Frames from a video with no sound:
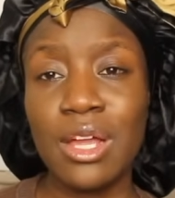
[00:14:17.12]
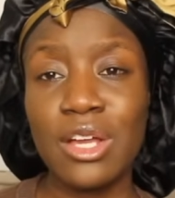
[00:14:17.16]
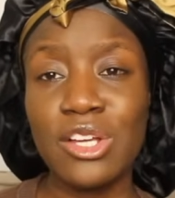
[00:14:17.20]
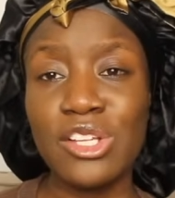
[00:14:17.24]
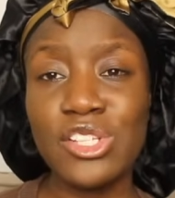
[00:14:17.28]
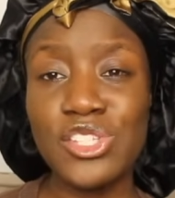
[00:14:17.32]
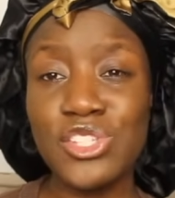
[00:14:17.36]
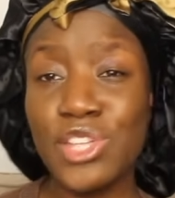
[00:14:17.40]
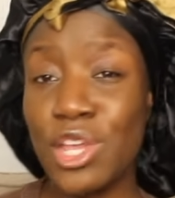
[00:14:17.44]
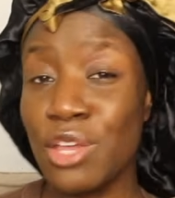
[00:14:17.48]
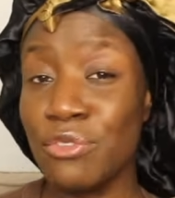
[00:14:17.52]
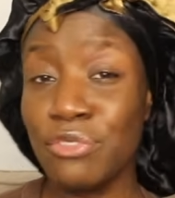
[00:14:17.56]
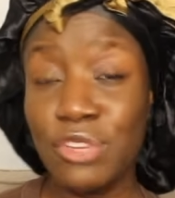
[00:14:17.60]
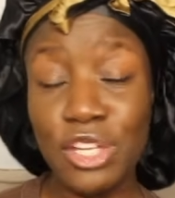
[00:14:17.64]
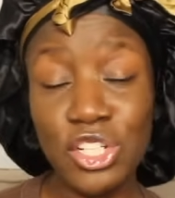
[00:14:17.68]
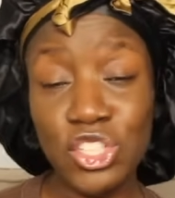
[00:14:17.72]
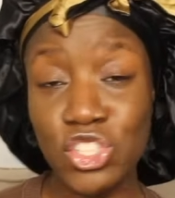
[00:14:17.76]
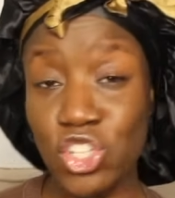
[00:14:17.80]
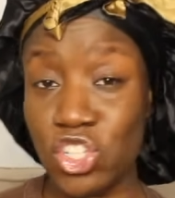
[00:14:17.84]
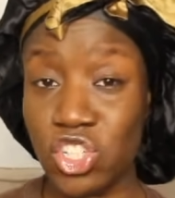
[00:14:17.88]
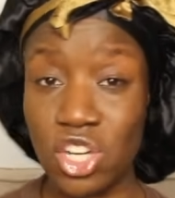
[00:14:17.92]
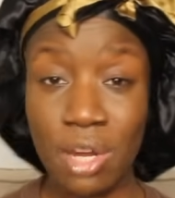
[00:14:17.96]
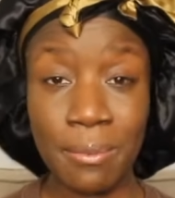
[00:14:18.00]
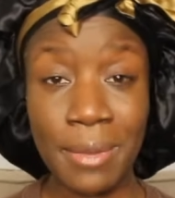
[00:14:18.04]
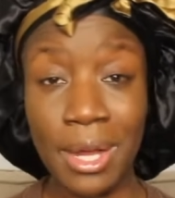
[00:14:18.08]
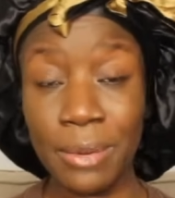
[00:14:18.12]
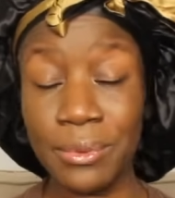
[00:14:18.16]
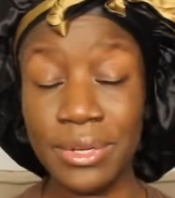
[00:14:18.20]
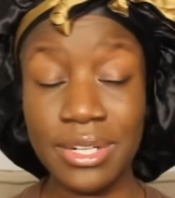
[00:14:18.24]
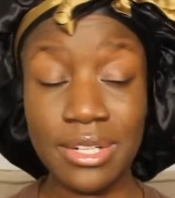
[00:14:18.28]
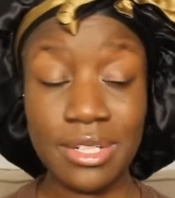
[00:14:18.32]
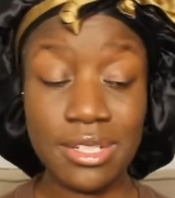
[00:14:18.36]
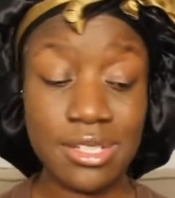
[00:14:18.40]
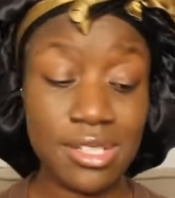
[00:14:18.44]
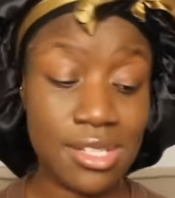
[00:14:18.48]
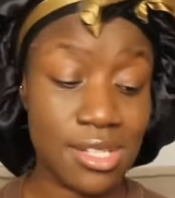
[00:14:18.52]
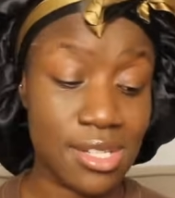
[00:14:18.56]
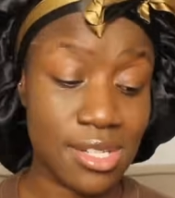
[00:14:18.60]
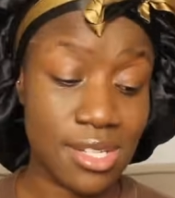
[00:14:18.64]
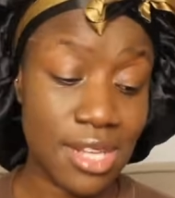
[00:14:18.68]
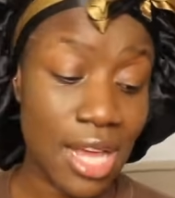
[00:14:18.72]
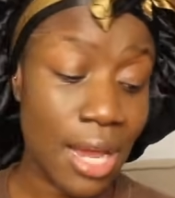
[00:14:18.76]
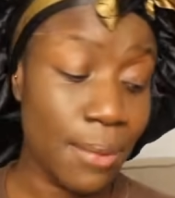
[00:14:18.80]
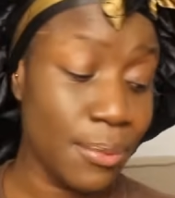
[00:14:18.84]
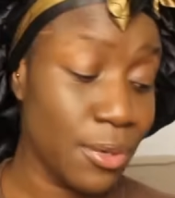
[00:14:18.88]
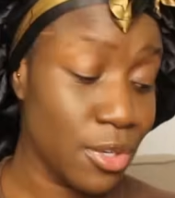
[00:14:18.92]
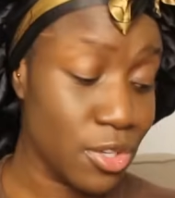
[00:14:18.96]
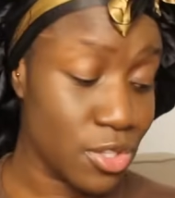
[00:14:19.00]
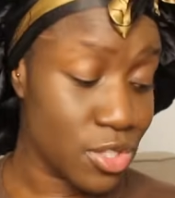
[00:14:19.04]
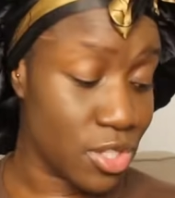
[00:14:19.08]
Sophie and Josh are my winners.
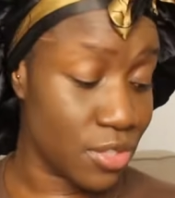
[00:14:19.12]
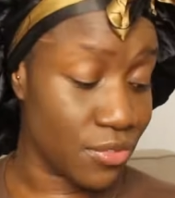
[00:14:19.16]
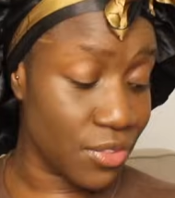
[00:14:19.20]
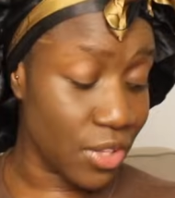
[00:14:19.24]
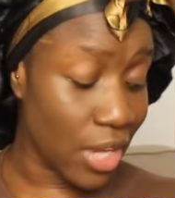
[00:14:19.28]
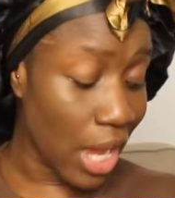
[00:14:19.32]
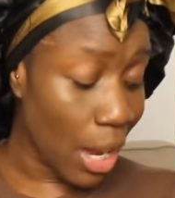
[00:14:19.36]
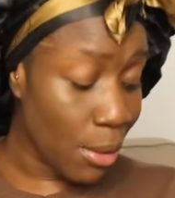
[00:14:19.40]
I'll be honest with you.